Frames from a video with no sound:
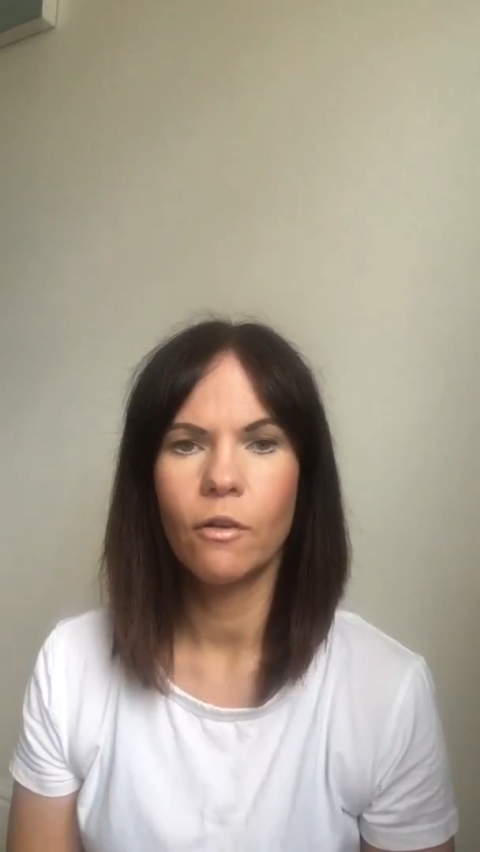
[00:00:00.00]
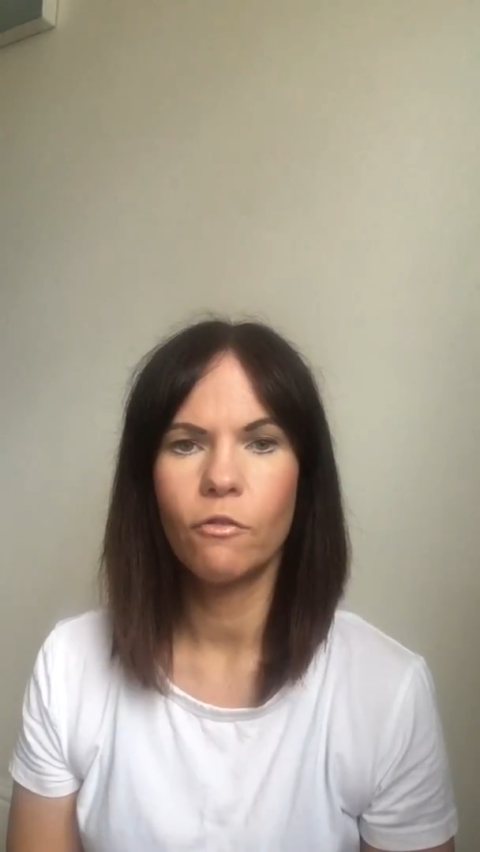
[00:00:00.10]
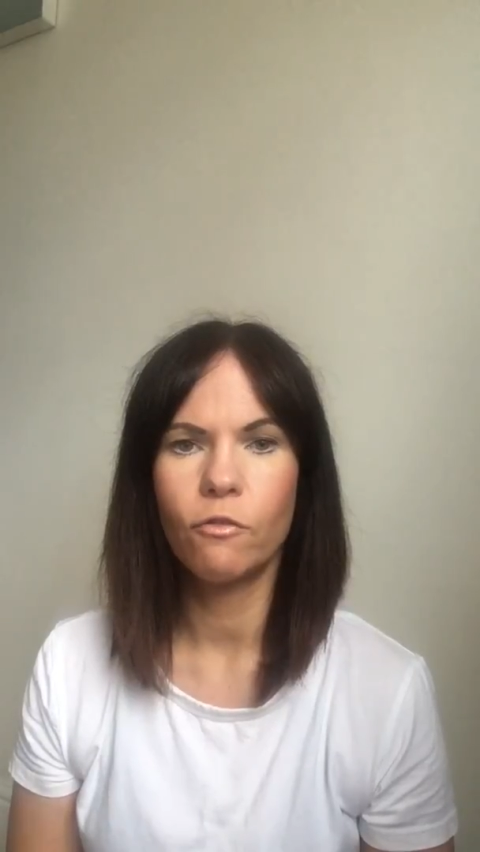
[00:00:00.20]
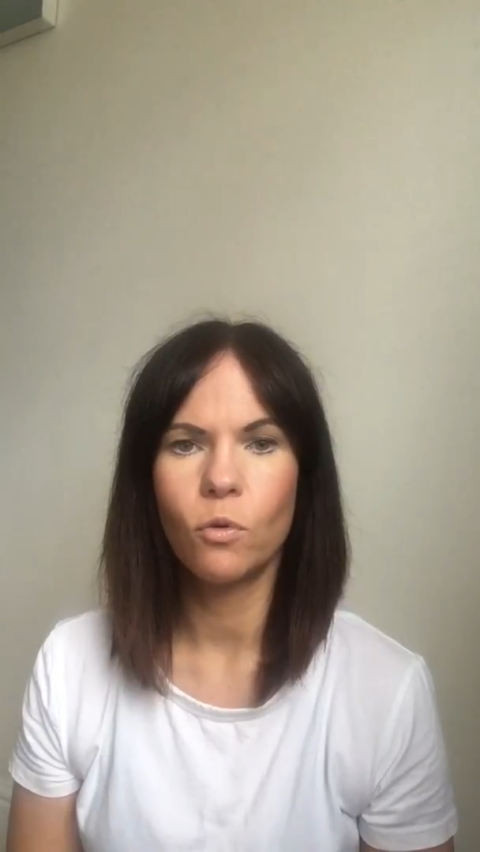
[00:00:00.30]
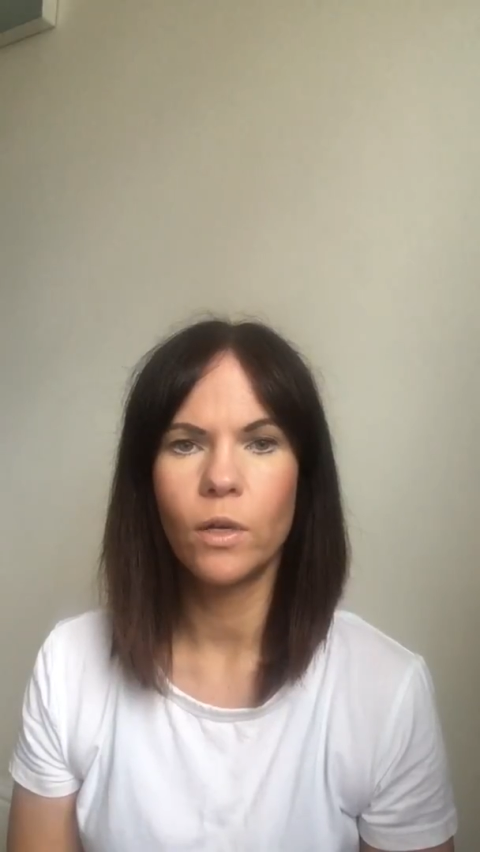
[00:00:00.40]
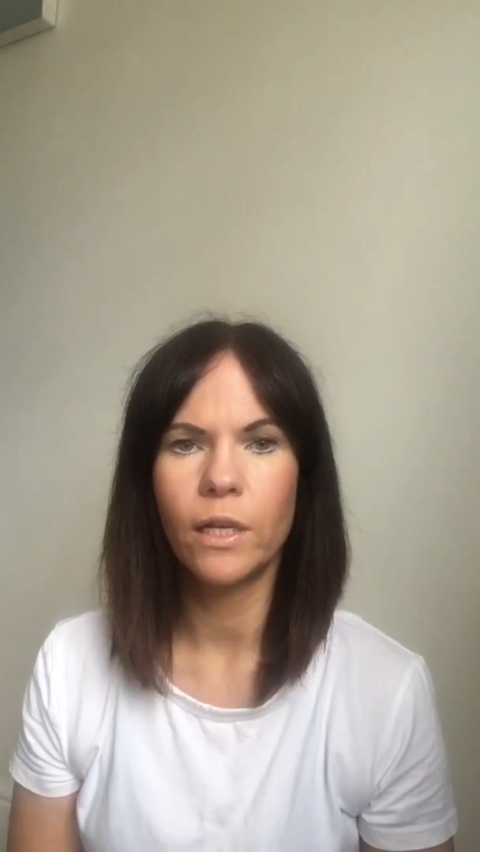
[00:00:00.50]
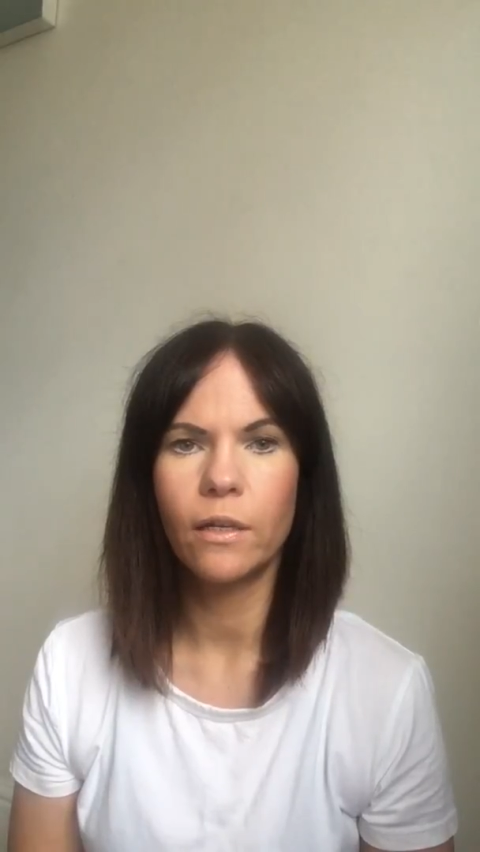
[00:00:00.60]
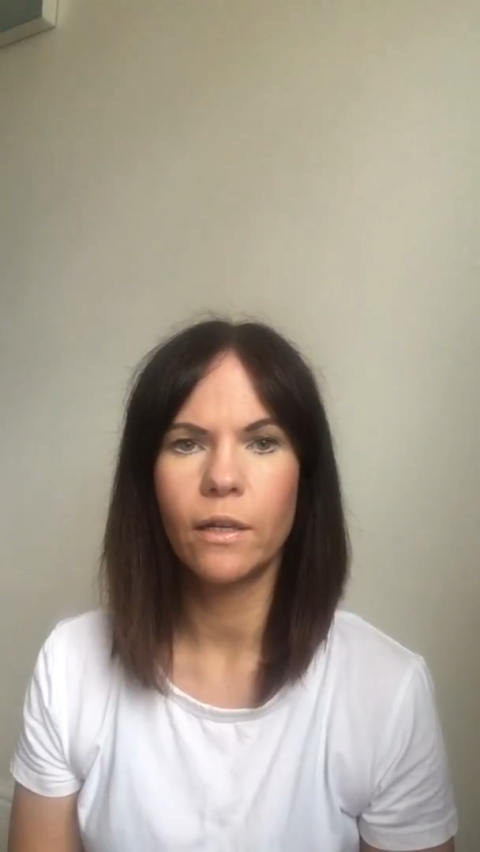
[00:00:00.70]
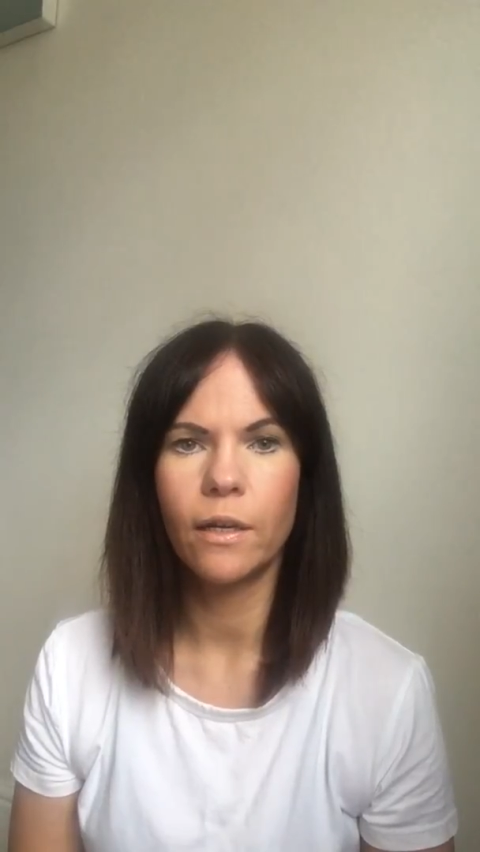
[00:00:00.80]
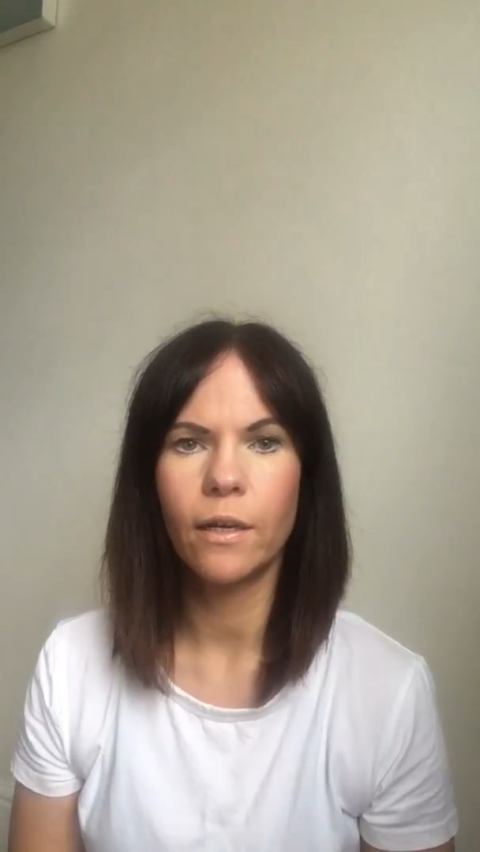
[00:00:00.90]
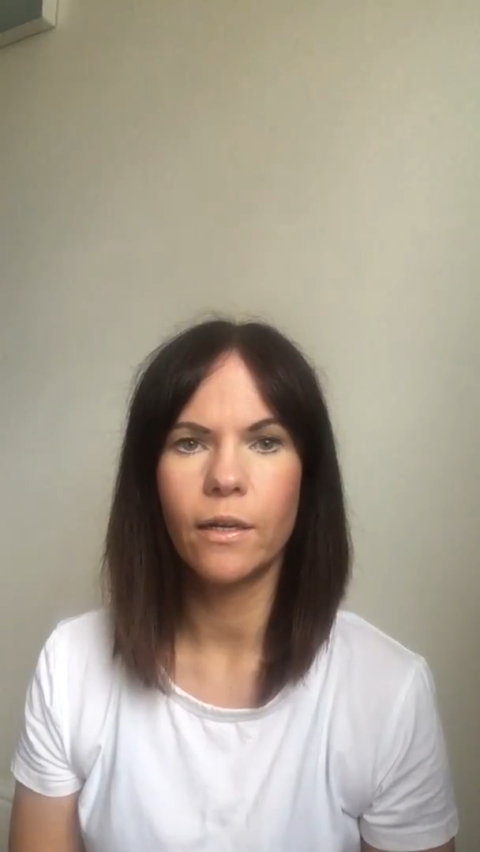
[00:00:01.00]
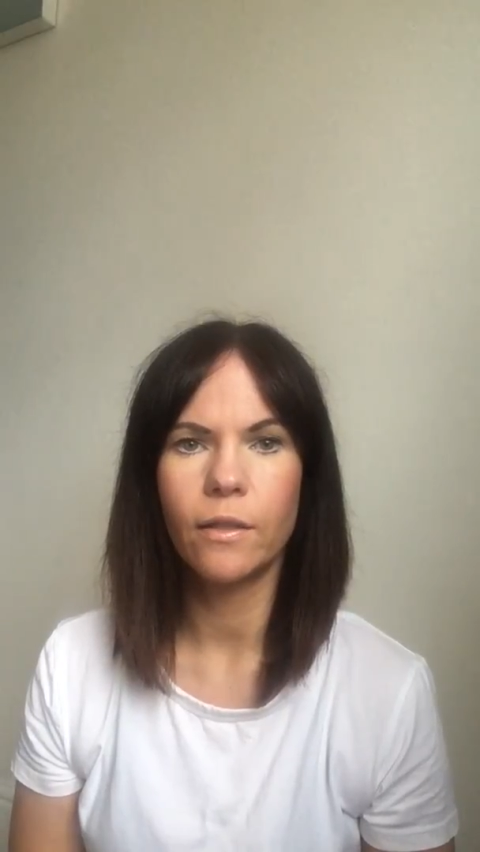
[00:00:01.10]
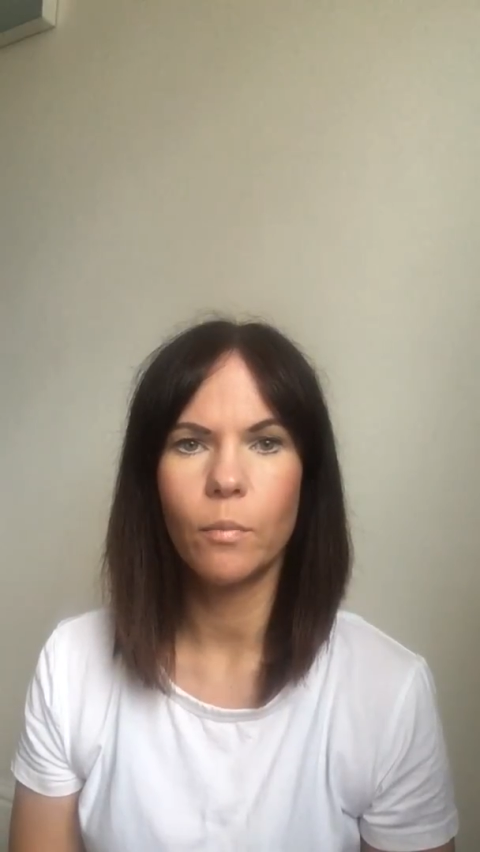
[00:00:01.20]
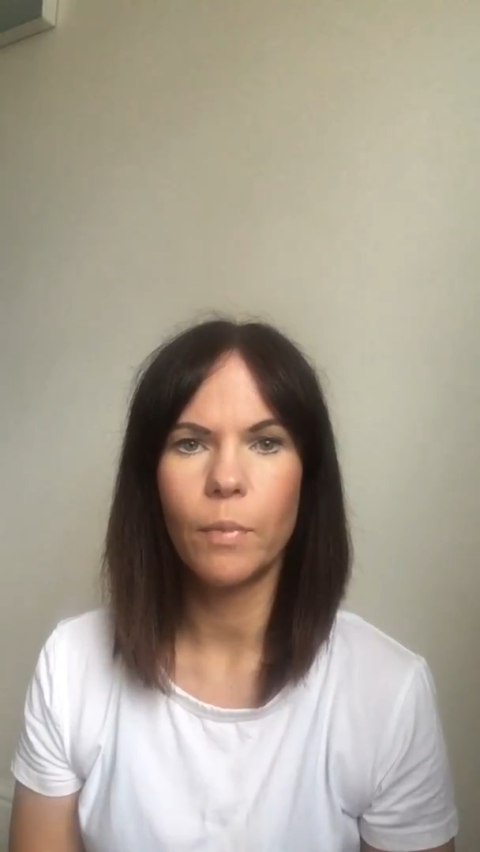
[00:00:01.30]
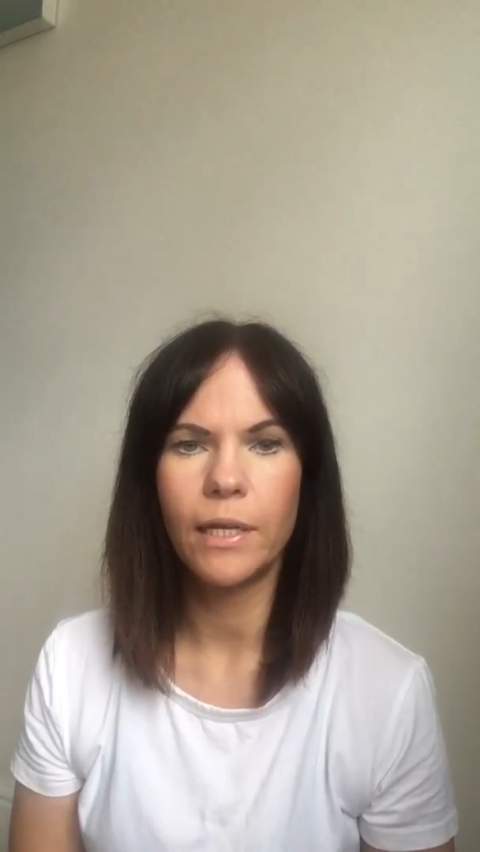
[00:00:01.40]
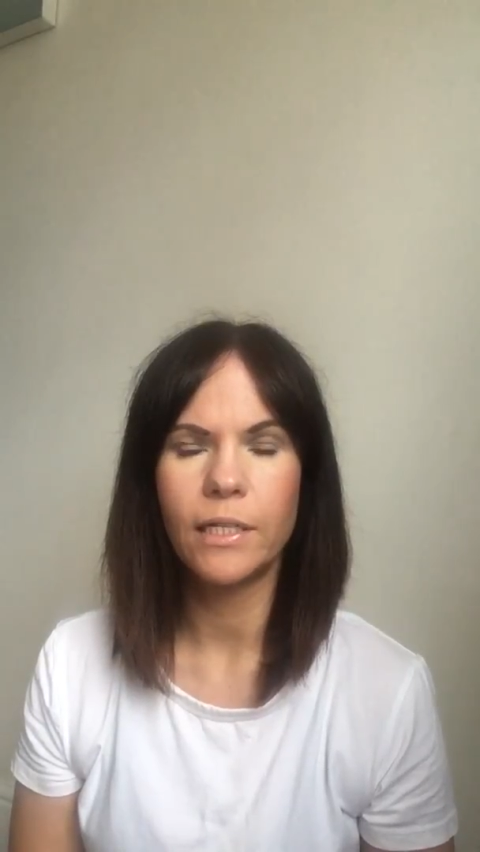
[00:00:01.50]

falling, and the belly